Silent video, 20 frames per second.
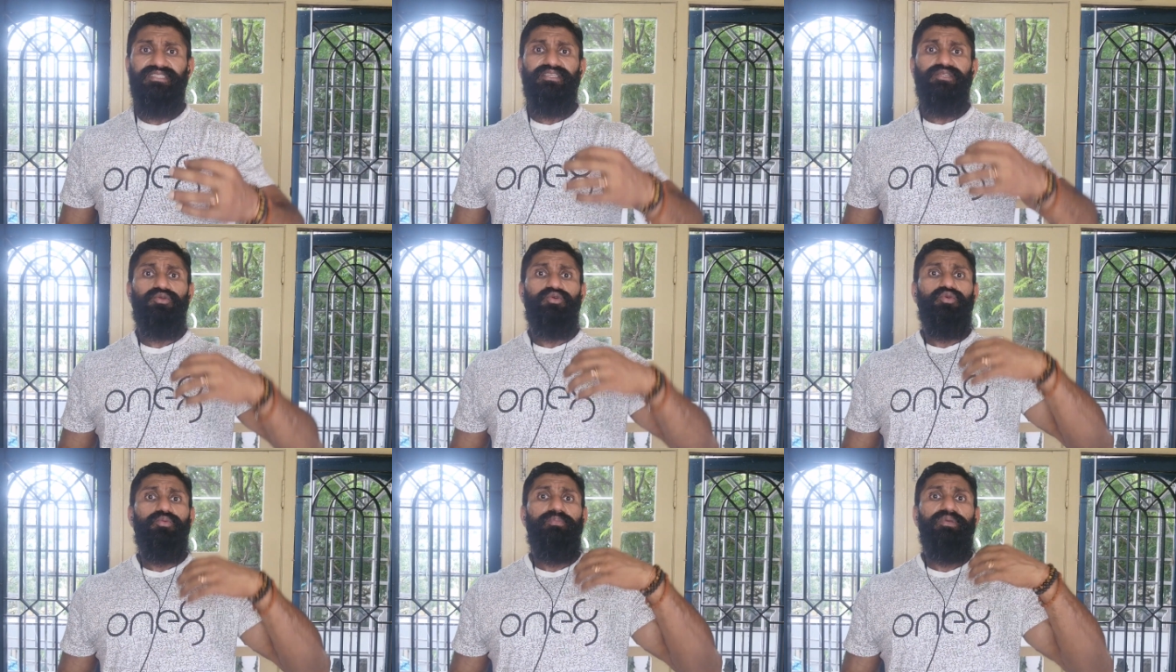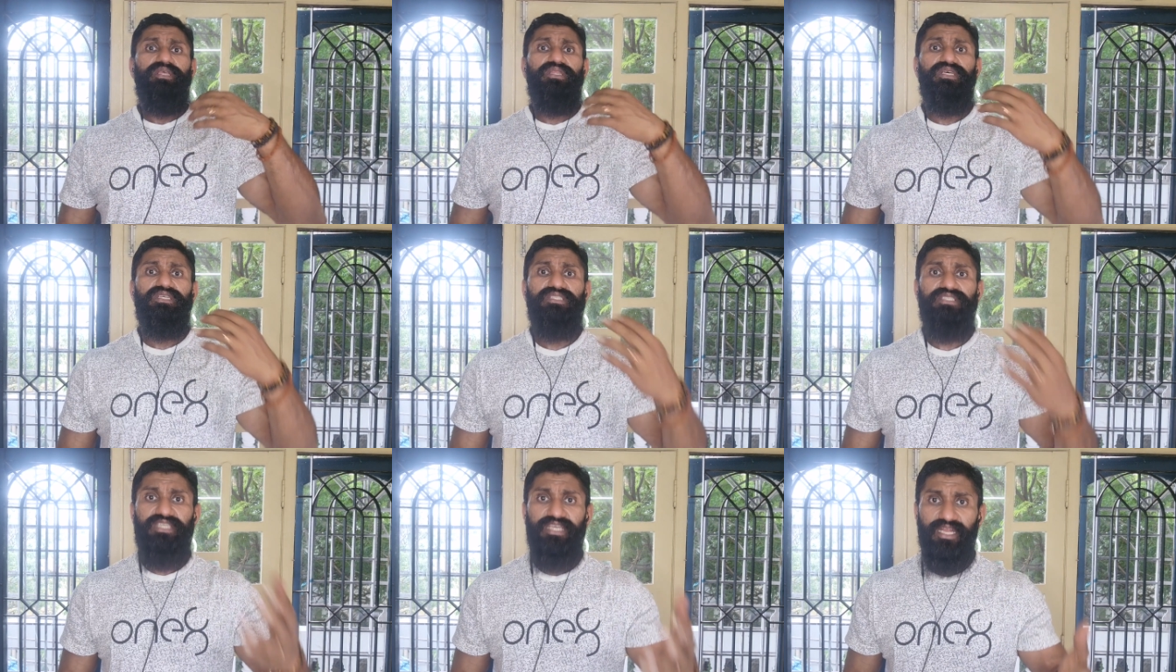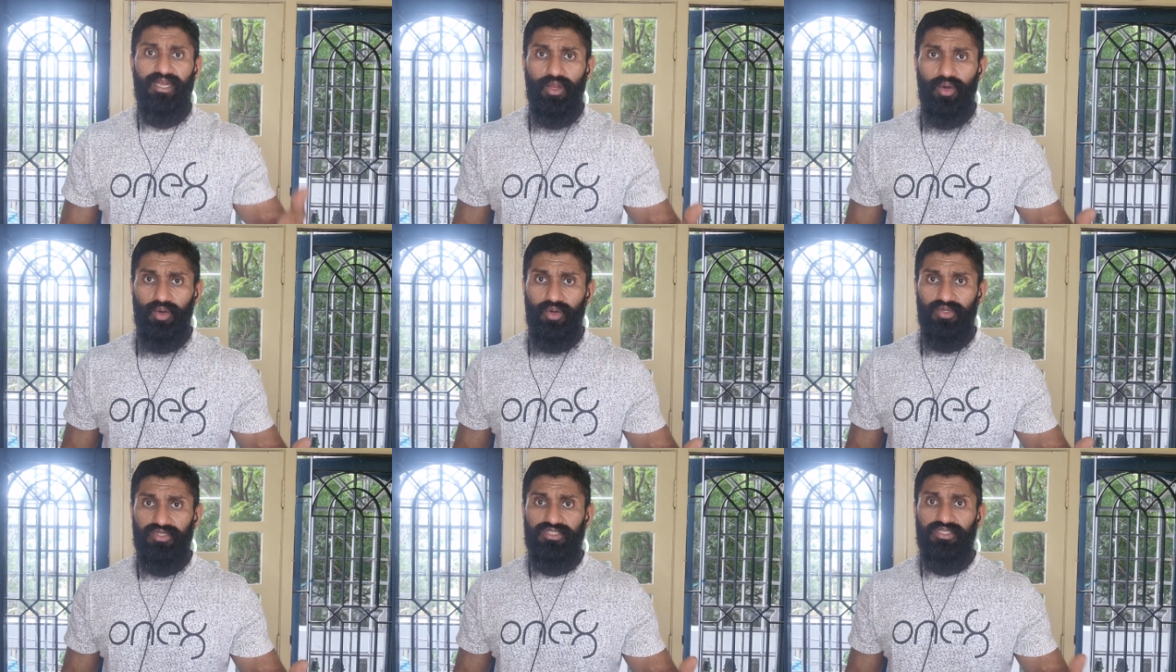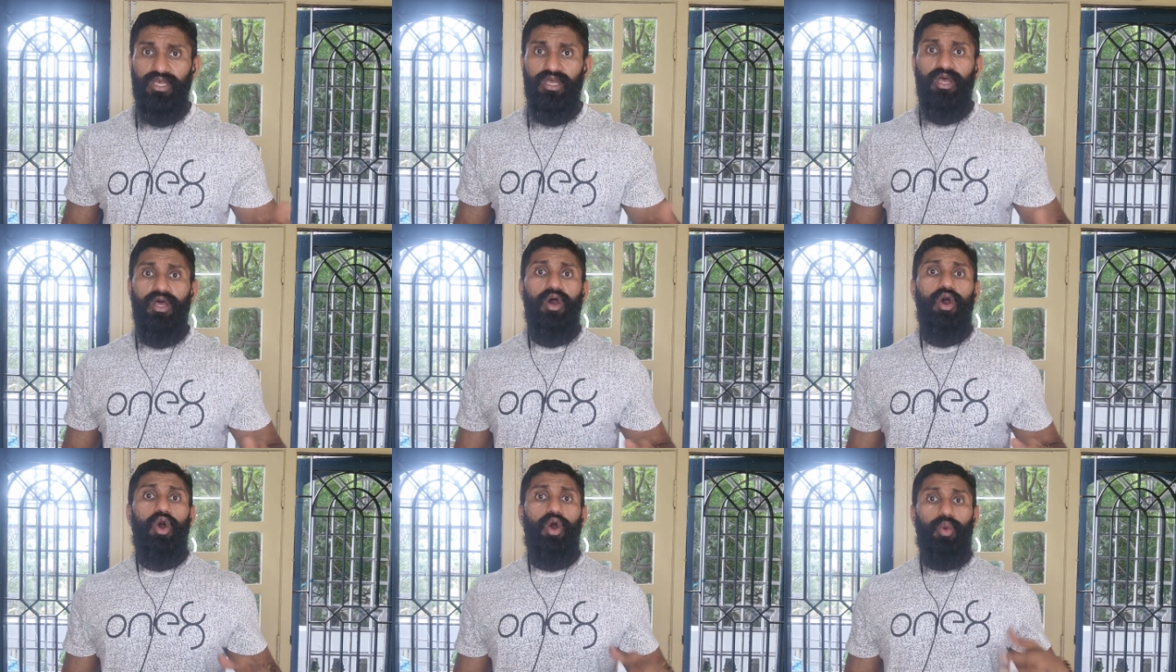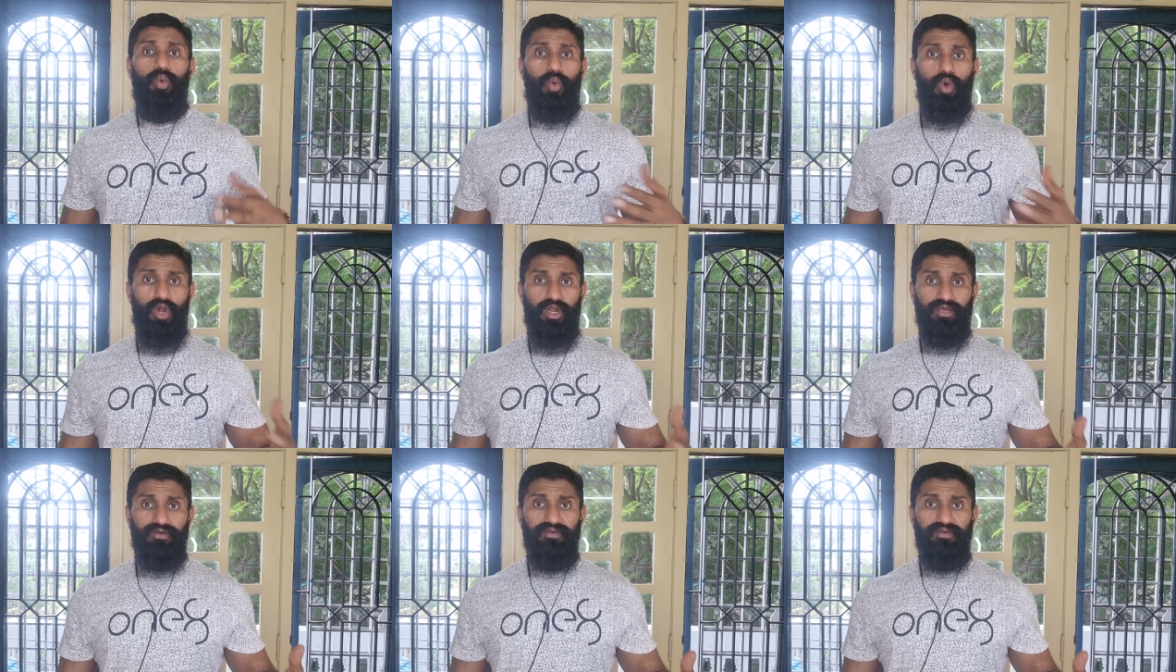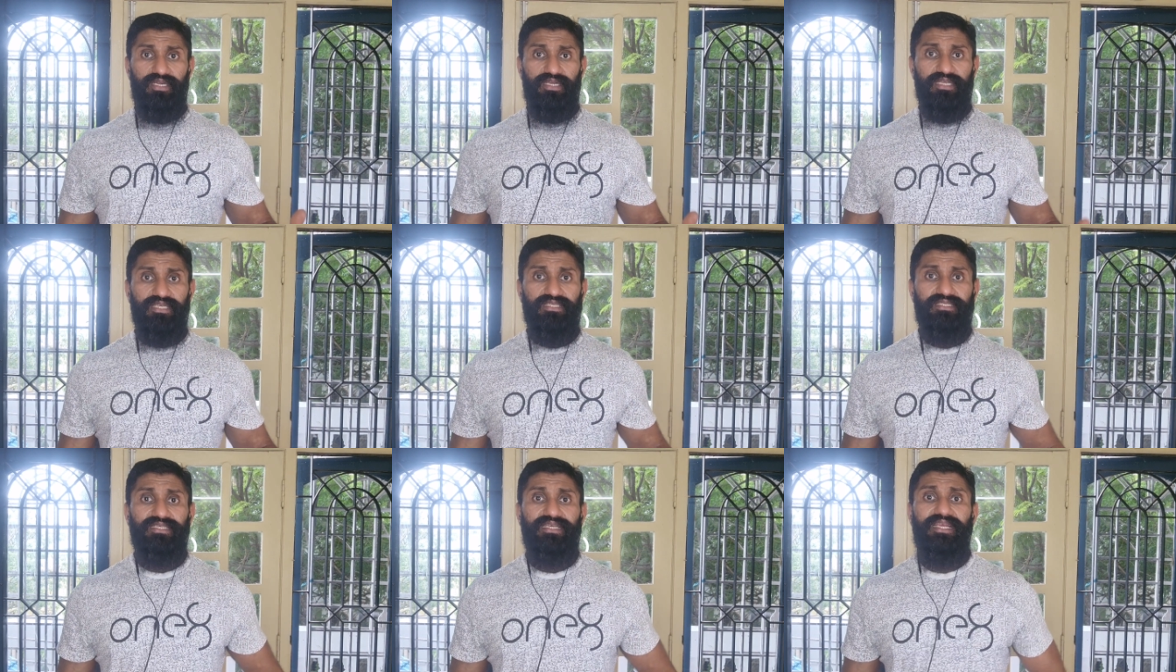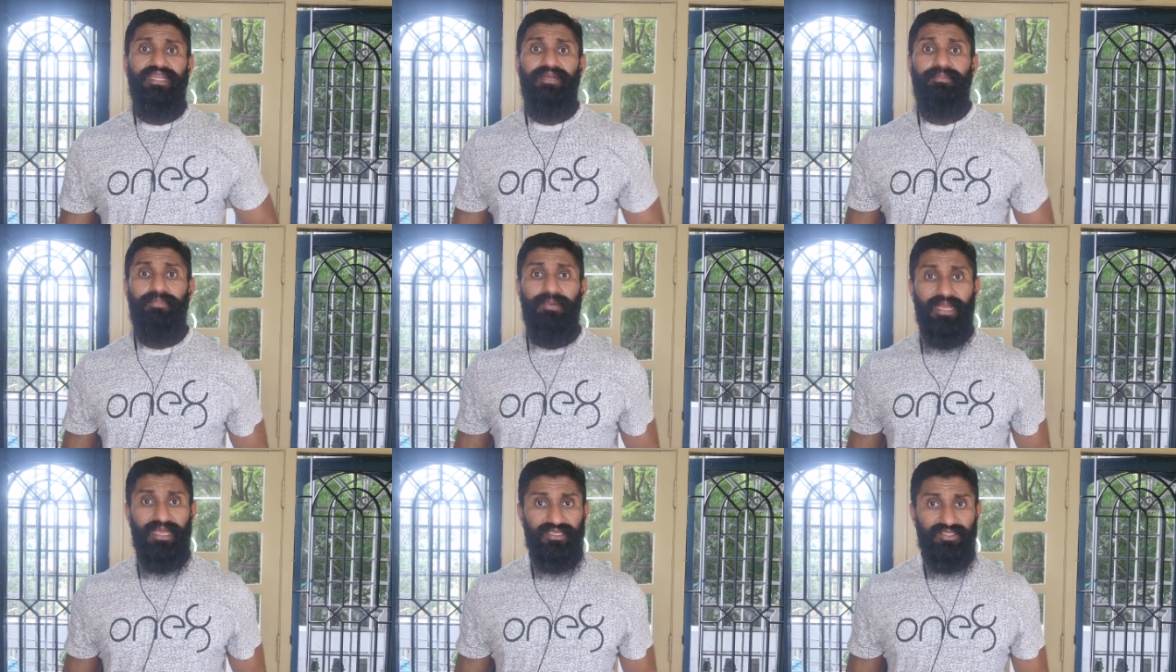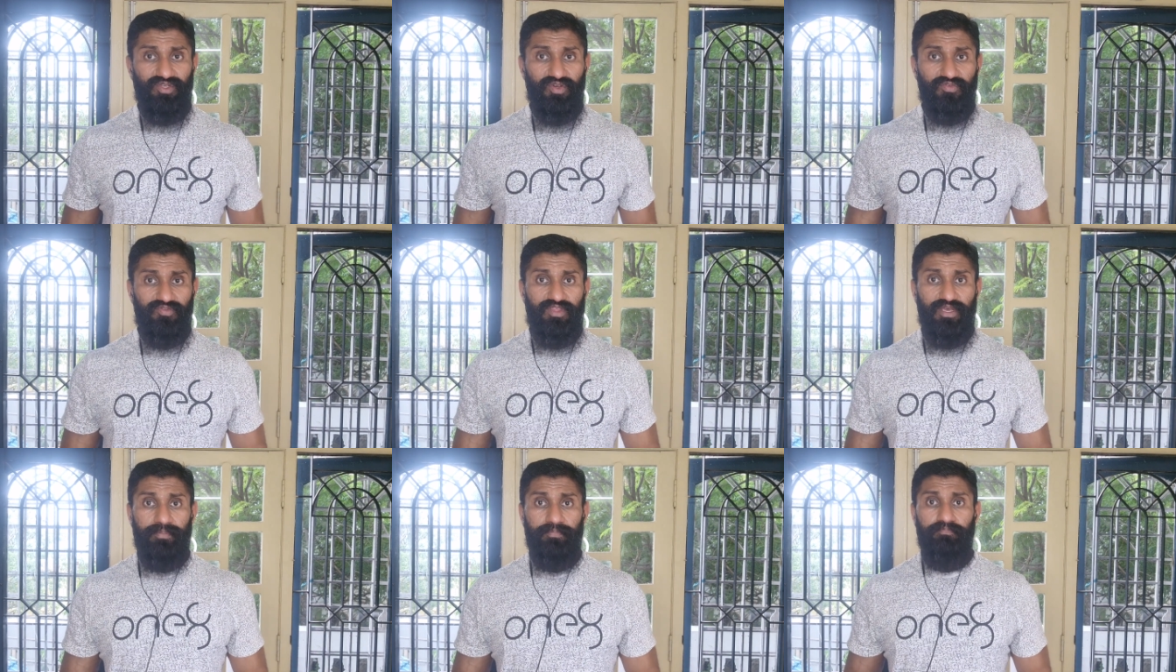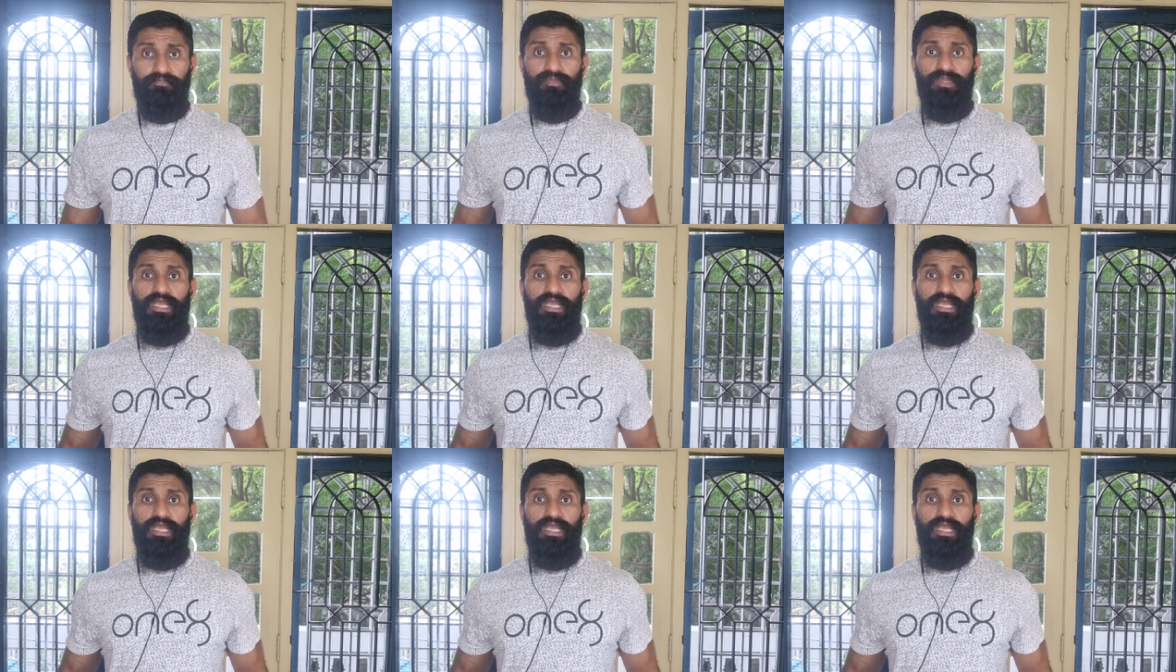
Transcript: it could be the jellos or whatever it is in place of them.